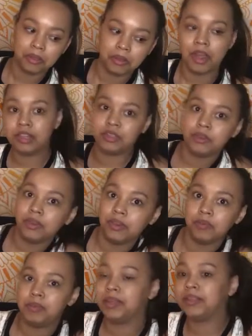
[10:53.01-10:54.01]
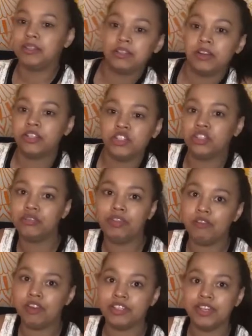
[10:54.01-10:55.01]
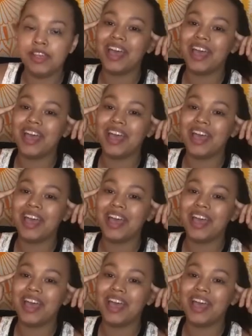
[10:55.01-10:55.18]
not so good because it's hard to choose a favorite.